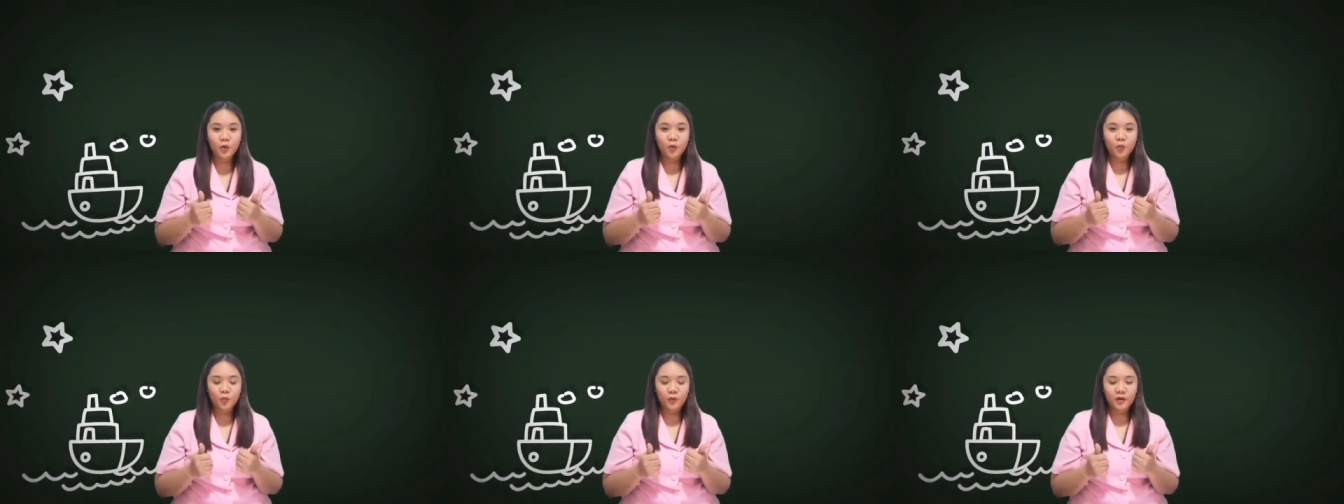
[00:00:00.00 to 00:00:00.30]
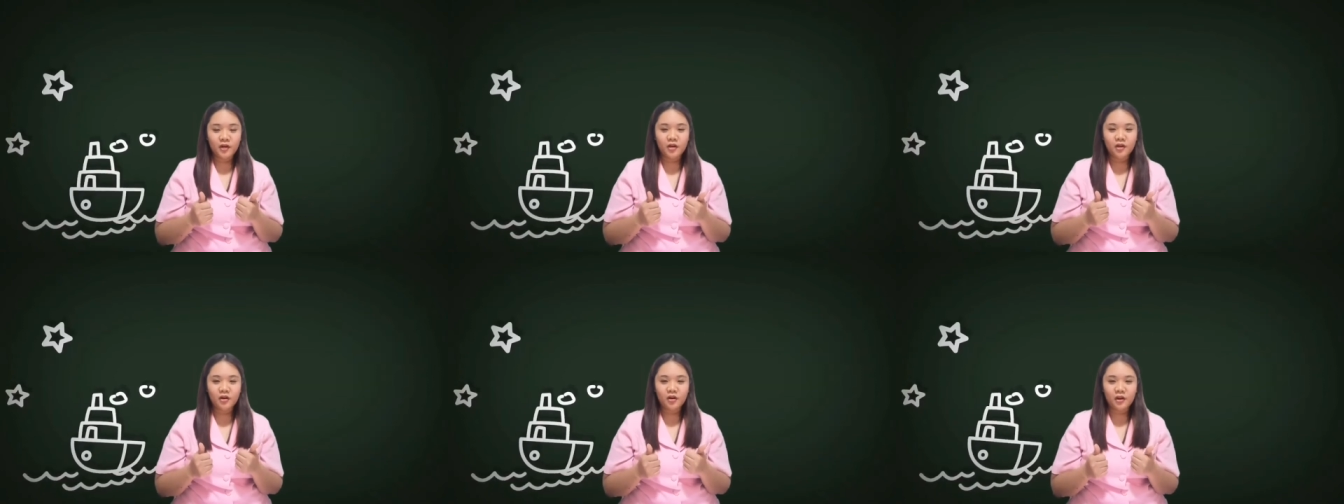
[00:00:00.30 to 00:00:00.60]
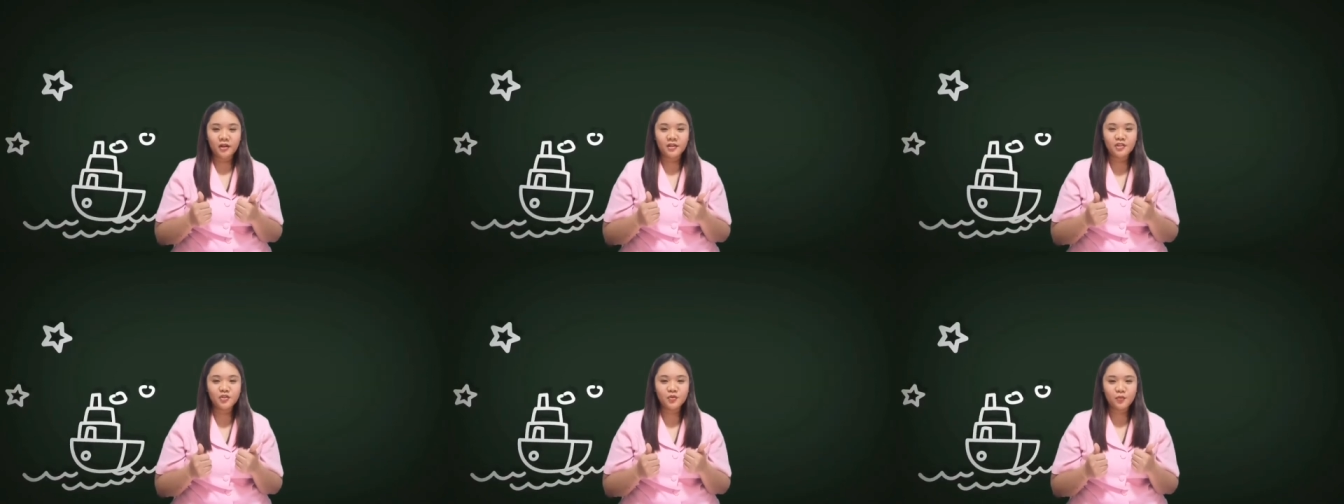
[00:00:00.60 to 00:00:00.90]
we are
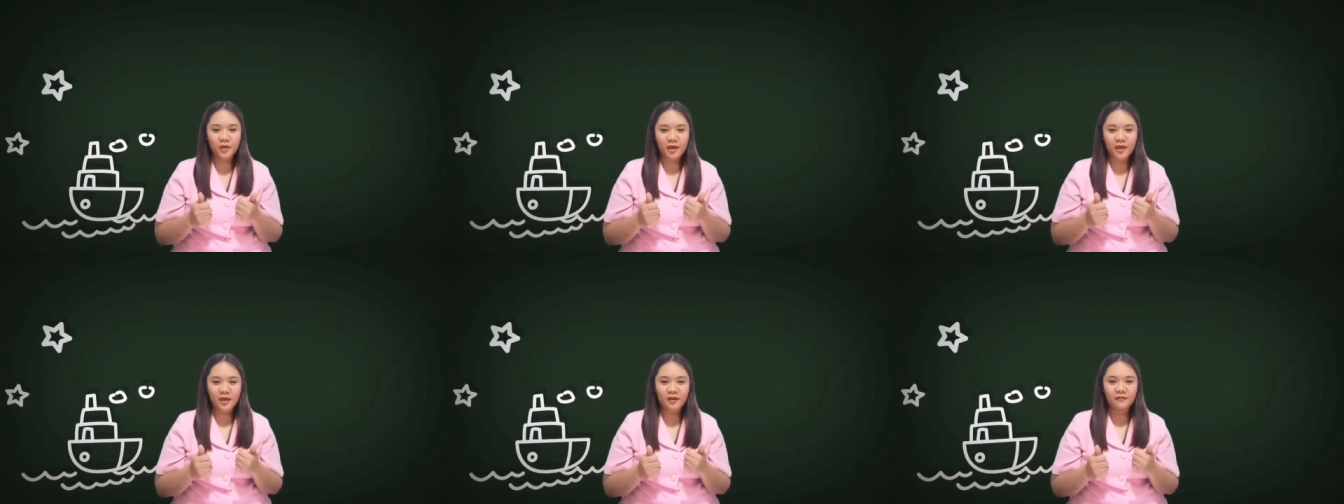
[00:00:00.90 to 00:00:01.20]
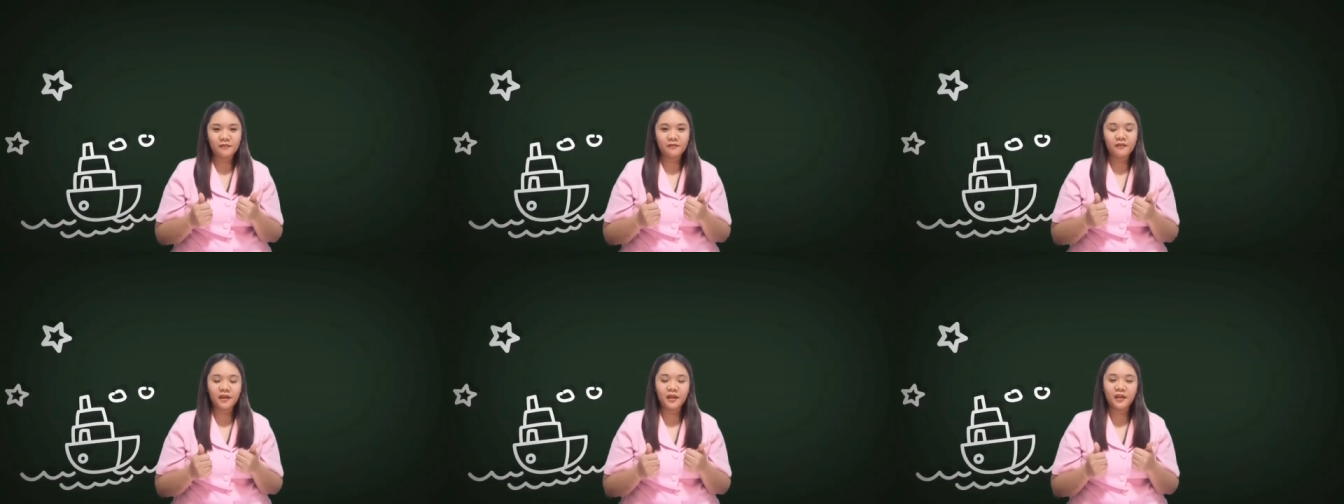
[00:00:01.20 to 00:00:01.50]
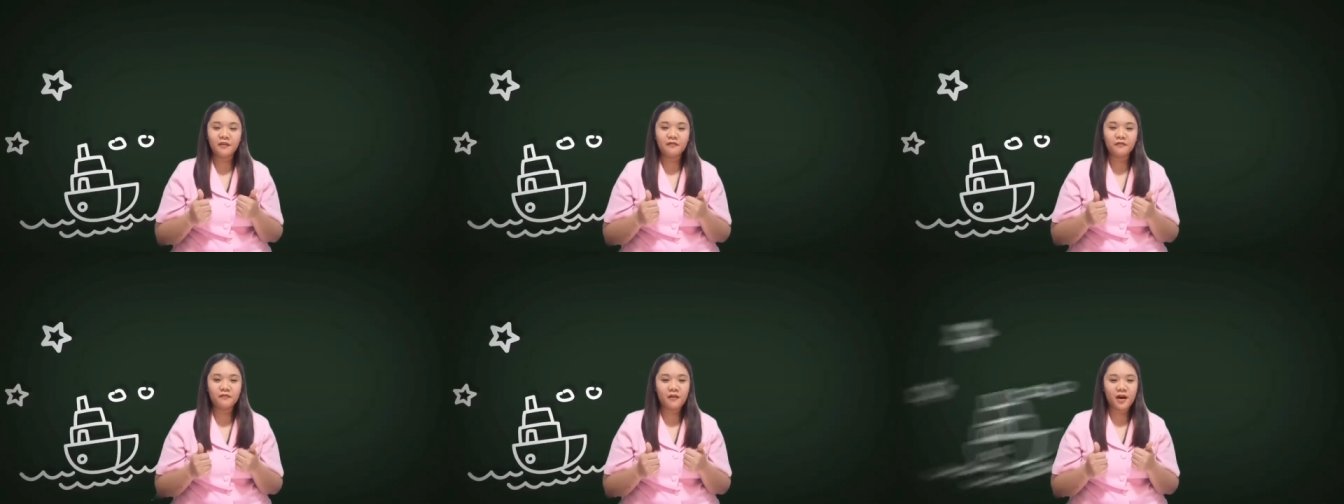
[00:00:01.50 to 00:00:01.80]
going to have
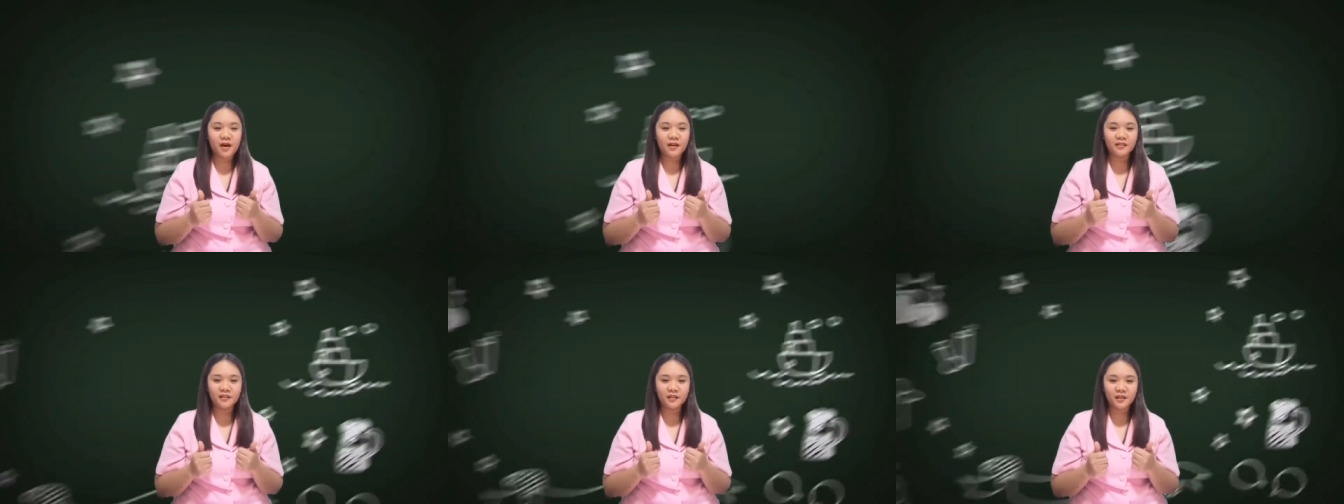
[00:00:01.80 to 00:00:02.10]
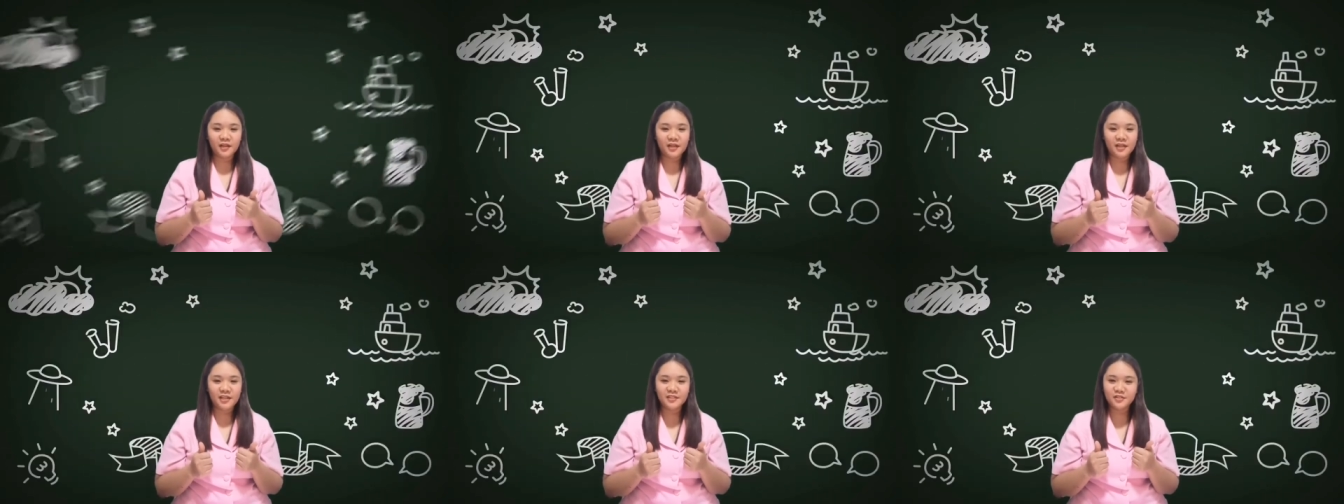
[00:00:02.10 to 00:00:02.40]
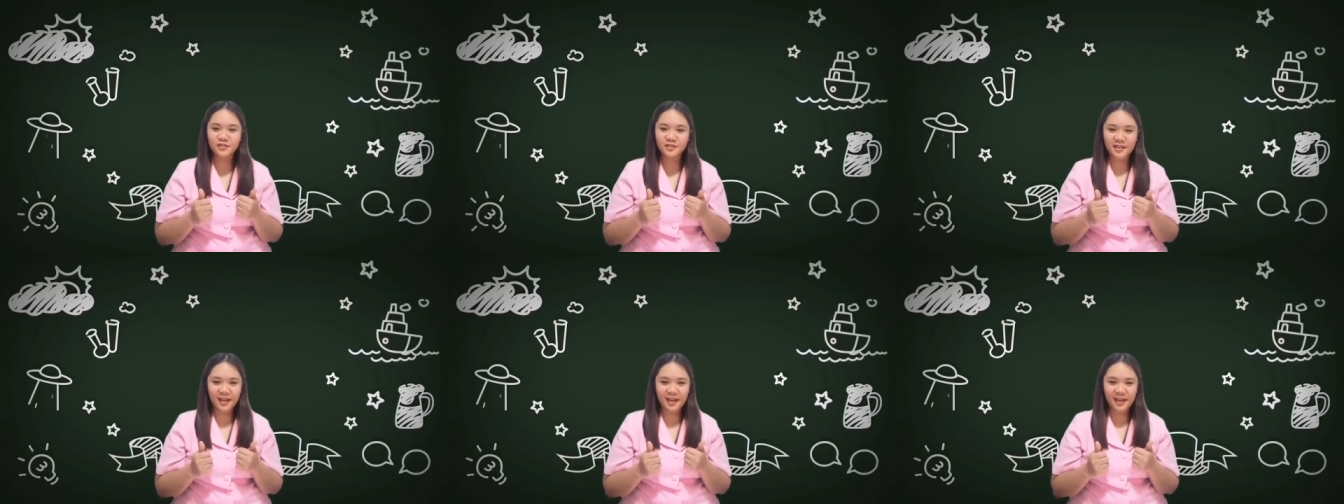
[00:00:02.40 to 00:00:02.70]
a fun learning
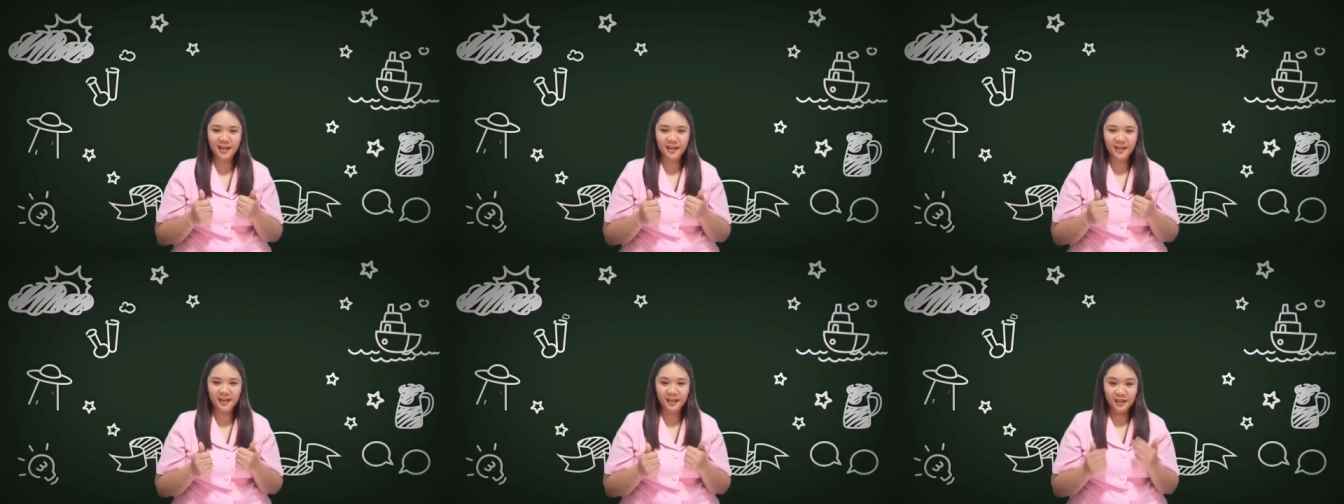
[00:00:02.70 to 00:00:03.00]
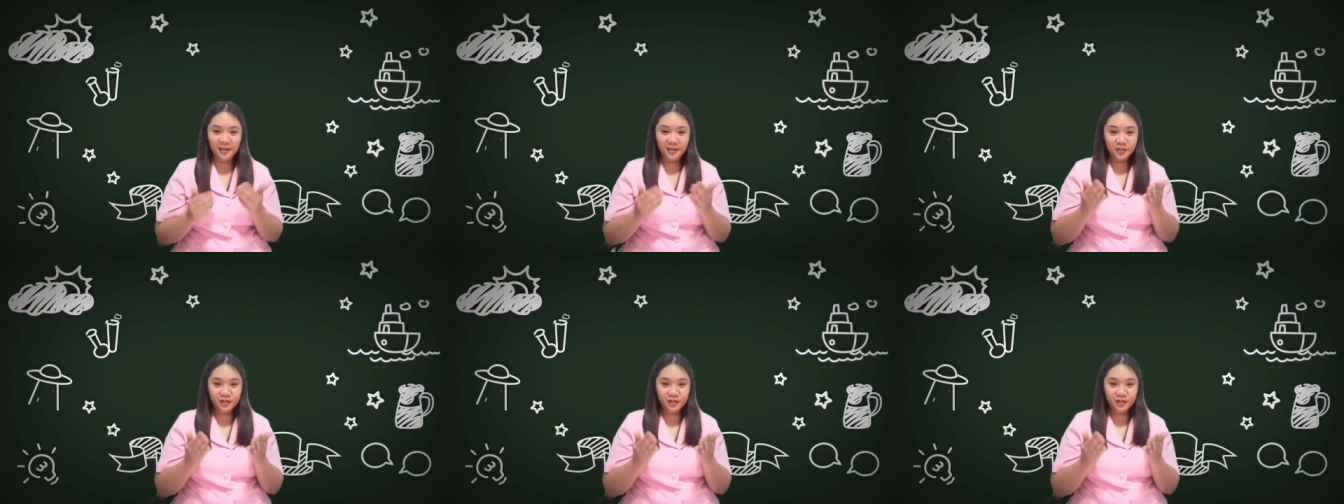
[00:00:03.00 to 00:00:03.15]
today.